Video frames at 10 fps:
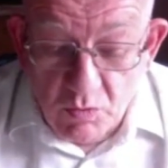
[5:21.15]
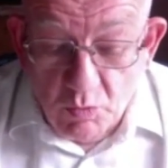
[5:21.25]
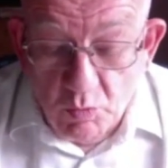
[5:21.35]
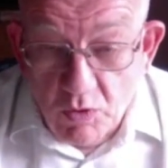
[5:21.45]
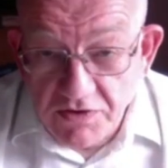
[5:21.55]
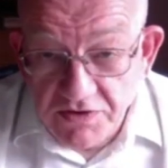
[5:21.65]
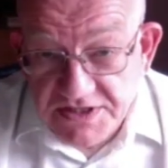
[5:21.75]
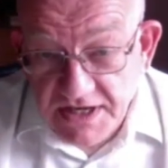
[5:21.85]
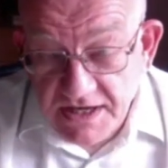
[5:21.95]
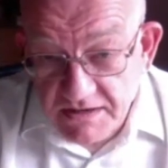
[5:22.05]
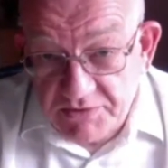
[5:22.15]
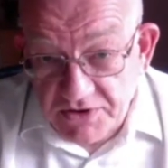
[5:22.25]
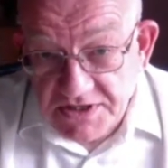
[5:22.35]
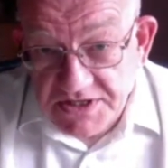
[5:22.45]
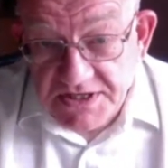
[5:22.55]
what the second
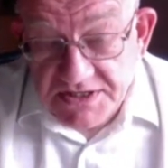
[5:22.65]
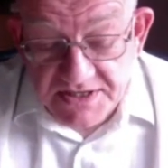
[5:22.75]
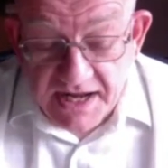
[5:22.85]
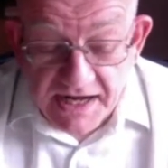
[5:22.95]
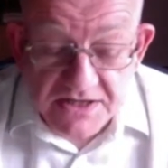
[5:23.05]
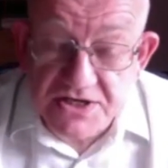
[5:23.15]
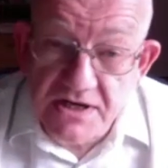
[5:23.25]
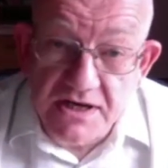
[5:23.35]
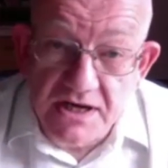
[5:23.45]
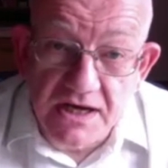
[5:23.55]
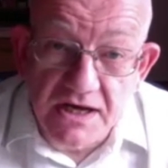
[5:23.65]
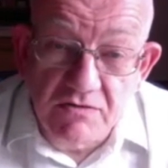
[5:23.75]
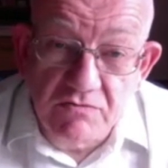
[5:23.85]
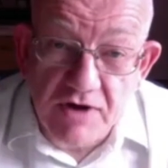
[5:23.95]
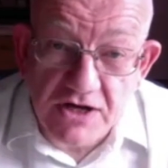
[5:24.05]
point is that uh,
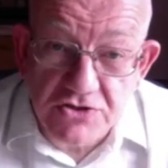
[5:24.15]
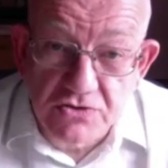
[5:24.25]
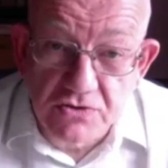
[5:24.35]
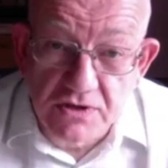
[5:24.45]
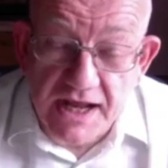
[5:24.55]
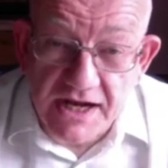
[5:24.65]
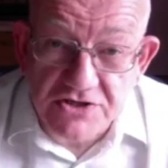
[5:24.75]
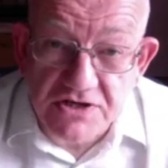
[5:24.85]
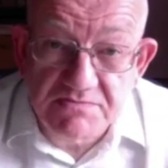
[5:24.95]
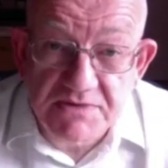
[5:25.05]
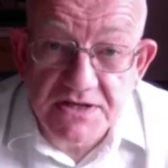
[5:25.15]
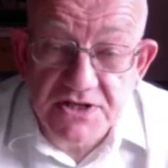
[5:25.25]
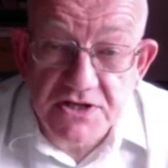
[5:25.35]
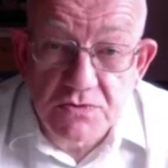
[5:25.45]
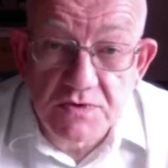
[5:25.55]
rational action means
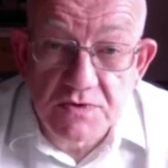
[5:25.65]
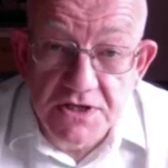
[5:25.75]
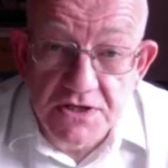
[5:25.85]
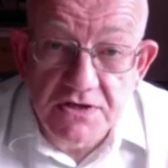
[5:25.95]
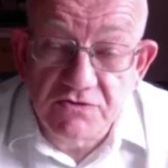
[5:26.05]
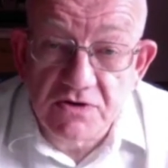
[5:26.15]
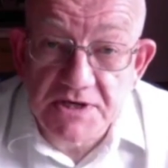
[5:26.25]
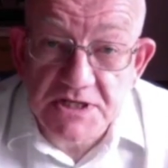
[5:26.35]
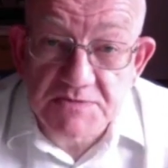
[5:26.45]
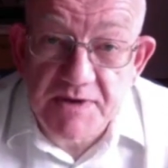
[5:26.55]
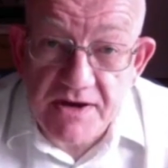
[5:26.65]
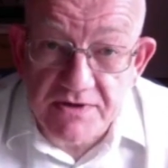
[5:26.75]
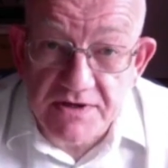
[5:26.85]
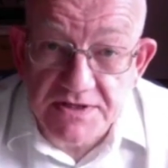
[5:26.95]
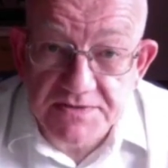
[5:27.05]
that you learn from
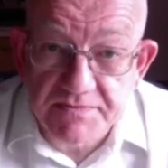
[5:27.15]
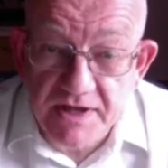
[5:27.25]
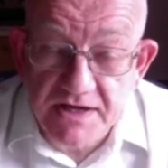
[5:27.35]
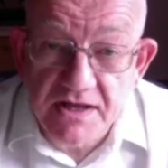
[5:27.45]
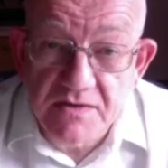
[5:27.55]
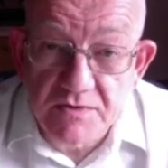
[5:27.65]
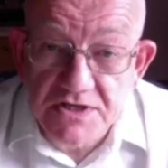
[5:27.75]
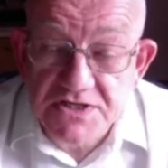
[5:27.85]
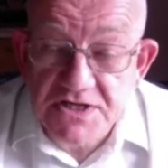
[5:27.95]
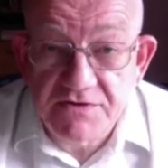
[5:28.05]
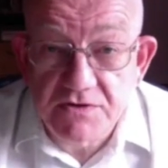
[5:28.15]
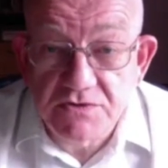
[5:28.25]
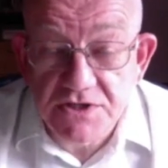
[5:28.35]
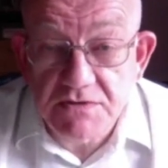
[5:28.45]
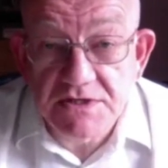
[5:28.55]
experience. In other words, if you
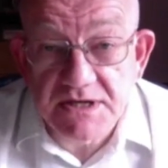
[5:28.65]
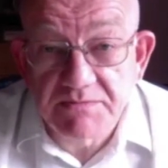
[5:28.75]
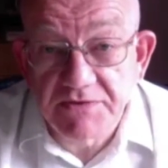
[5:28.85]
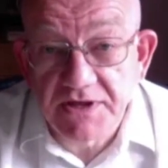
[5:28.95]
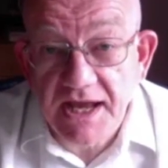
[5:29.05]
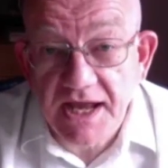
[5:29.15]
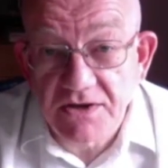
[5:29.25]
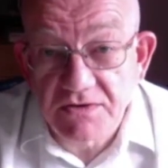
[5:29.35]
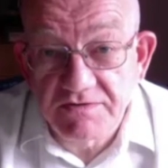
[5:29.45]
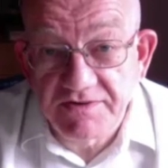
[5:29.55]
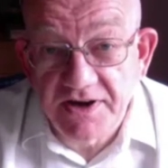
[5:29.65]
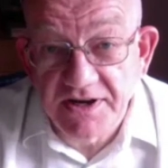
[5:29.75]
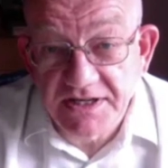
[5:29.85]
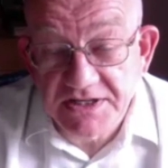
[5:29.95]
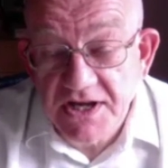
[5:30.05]
do something and you
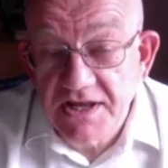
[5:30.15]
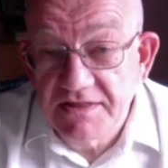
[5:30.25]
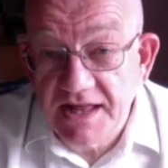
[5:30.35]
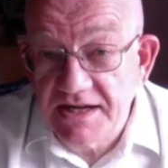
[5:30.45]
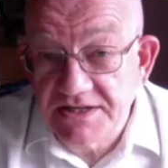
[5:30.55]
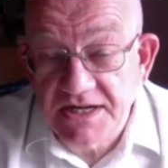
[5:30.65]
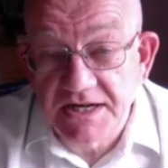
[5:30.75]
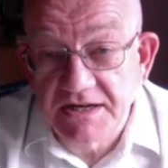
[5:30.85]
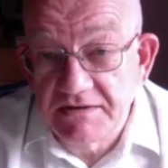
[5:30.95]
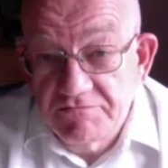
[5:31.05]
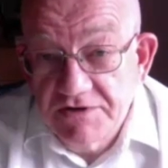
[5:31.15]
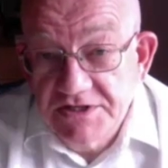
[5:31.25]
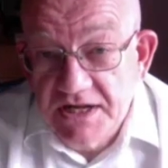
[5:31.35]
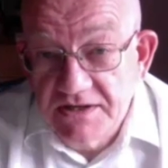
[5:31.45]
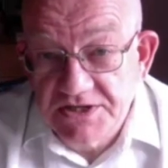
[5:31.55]
find that it
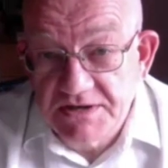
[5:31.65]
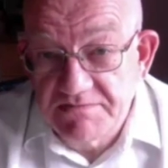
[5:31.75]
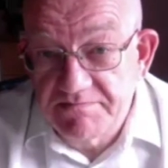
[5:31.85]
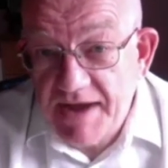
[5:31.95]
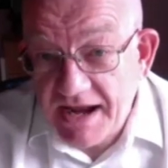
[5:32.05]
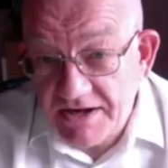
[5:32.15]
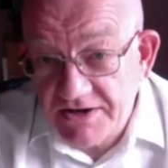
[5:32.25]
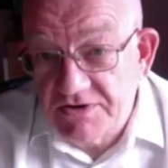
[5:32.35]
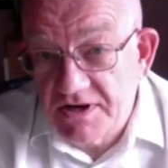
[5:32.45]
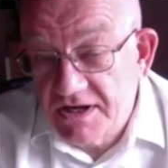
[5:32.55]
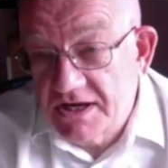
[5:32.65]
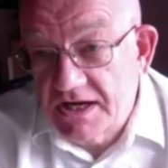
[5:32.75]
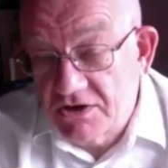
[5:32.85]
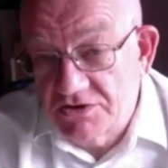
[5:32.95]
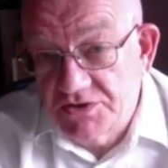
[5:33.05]
results in bad uh,
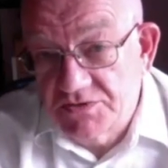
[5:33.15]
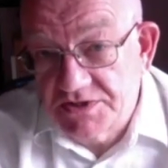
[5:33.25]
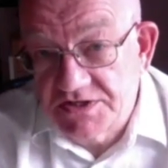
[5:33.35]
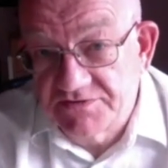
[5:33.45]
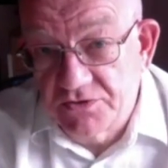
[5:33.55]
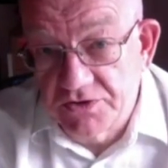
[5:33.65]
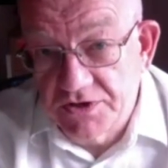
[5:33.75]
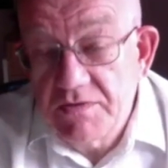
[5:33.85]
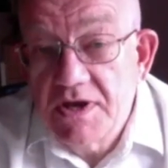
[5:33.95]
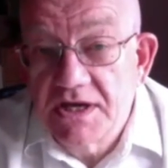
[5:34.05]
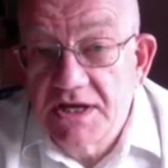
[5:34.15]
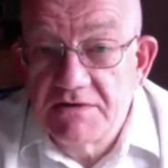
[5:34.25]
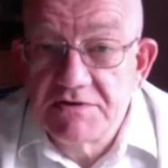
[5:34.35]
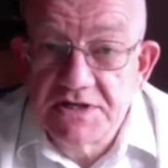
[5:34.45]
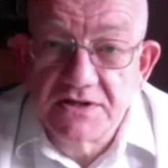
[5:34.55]
consequences for you, it
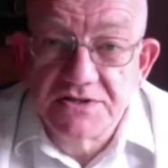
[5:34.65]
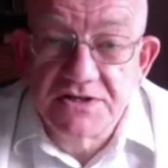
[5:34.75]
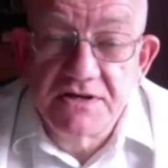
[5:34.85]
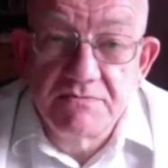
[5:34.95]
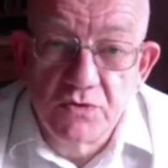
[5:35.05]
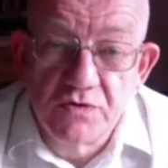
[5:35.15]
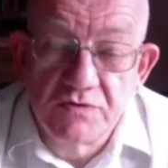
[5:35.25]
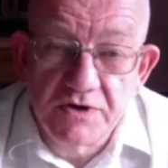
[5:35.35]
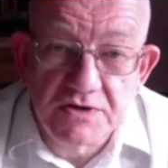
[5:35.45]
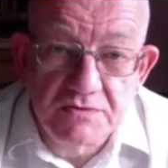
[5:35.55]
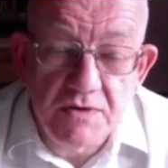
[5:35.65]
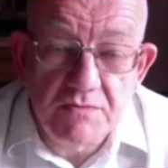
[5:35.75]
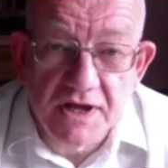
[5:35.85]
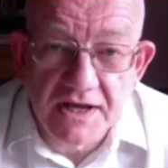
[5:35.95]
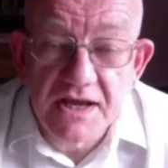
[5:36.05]
results in more of what you don't
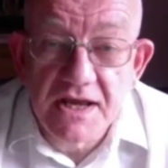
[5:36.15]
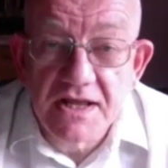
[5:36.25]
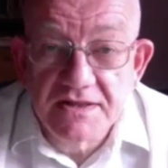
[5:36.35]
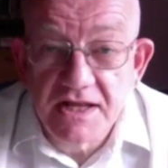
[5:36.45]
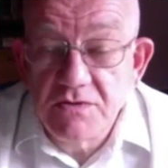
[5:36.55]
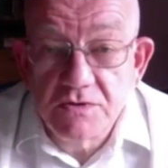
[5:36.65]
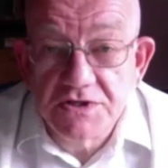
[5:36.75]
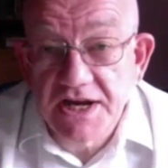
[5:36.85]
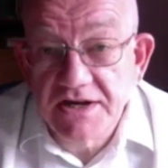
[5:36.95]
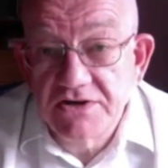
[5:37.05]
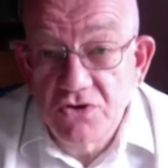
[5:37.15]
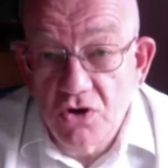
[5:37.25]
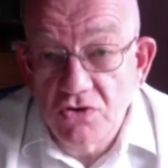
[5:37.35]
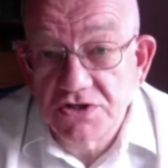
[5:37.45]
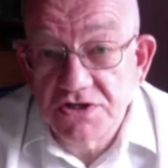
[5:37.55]
like, then you will tend
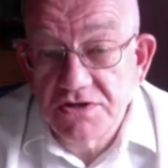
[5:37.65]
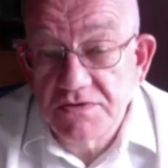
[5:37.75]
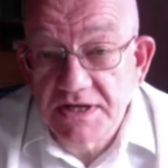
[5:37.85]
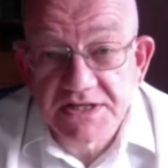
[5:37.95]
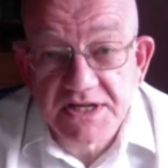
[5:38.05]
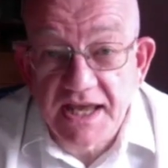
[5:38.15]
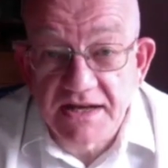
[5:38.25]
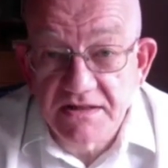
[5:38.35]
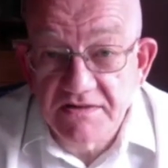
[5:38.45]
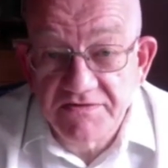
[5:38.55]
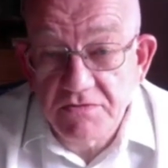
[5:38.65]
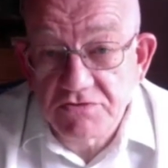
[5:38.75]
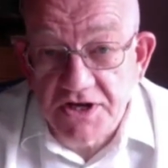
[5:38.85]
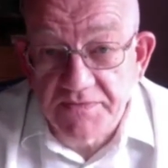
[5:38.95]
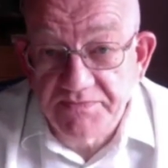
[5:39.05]
not to do that again in the
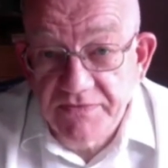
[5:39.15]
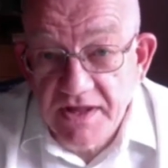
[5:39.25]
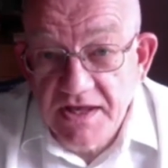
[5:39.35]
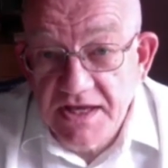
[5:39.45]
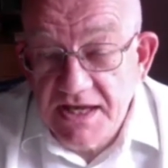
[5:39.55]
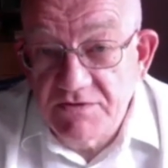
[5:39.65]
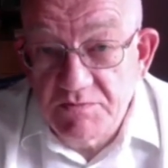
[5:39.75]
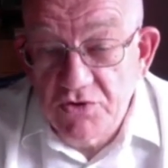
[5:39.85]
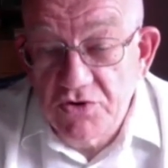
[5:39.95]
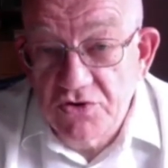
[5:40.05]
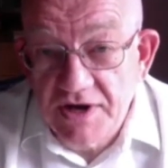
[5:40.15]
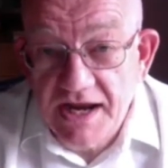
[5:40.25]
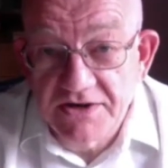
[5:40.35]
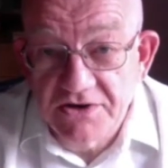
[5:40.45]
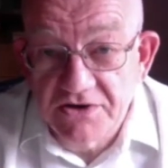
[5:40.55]
future. If you put your
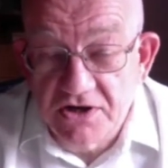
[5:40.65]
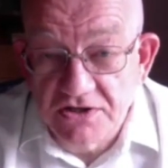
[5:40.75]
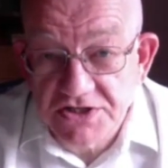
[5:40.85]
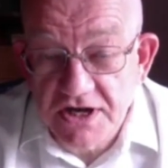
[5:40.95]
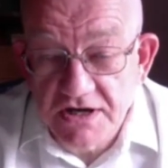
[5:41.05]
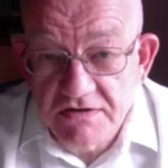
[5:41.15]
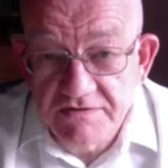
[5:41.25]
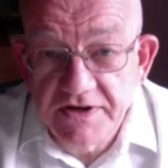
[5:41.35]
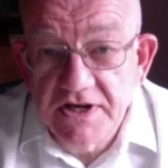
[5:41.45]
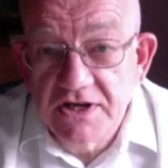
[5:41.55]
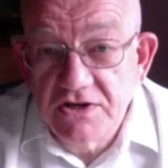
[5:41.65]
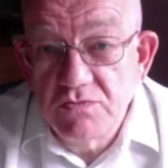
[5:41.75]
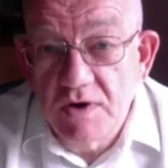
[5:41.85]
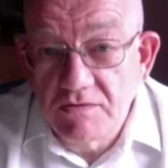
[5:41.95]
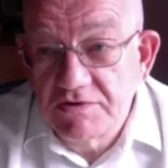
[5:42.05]
hand on a hot stove, you
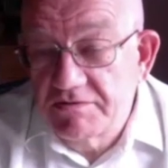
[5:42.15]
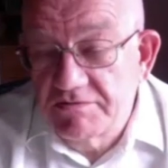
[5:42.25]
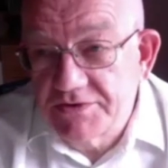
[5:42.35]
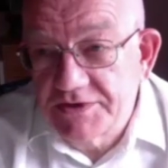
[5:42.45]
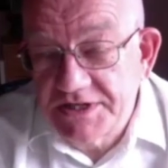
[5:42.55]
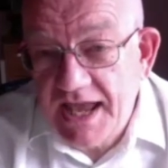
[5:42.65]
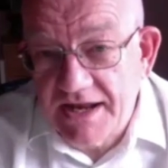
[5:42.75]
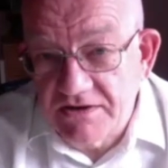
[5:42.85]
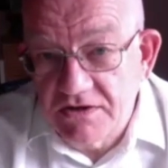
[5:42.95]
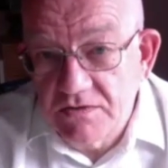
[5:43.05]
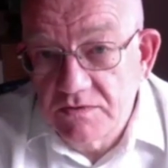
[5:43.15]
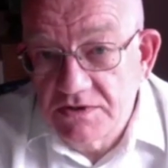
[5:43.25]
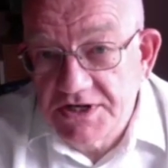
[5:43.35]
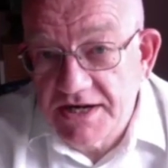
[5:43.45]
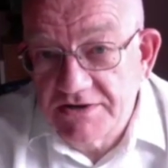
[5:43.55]
won't do it again. You will
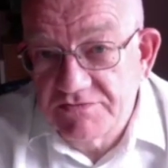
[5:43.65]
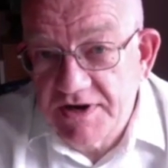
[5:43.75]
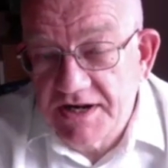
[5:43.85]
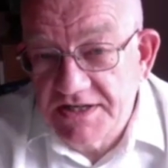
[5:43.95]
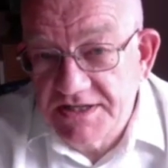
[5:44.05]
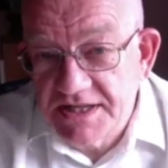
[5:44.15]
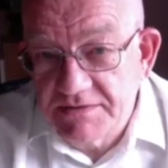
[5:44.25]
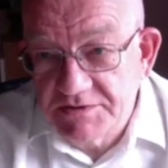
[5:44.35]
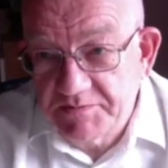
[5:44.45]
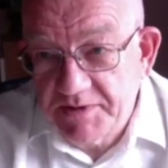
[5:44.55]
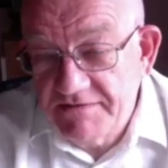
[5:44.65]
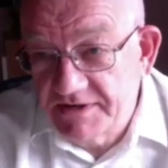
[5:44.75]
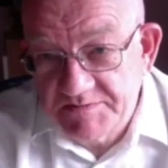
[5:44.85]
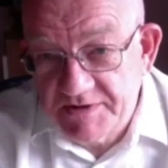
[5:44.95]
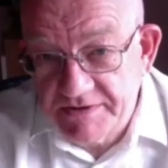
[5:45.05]
tend to realize that that was a painful
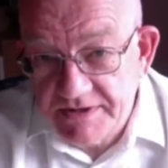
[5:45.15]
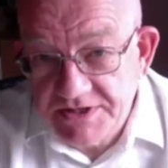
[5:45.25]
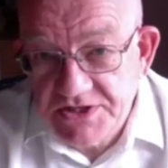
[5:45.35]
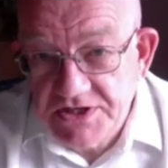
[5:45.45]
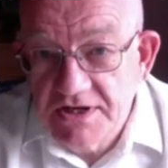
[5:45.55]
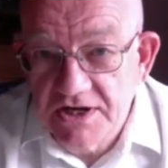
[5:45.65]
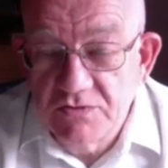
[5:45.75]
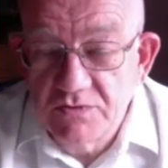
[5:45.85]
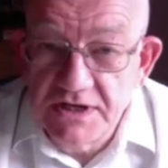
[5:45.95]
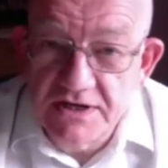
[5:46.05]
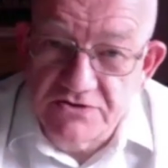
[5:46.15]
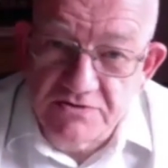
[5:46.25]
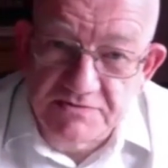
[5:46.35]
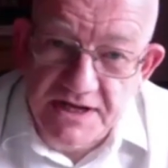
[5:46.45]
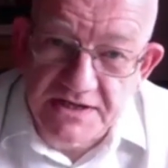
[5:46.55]
experience and you will learn
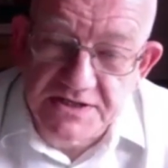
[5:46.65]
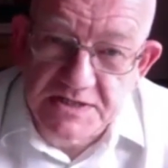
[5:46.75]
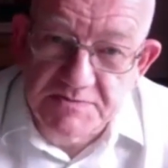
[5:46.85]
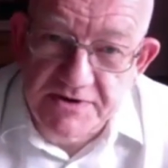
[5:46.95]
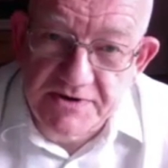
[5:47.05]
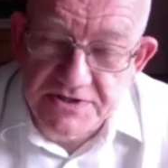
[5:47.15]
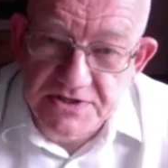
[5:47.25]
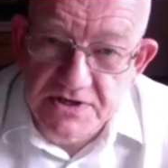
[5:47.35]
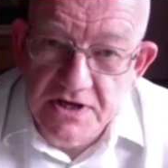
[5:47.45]
from that experience.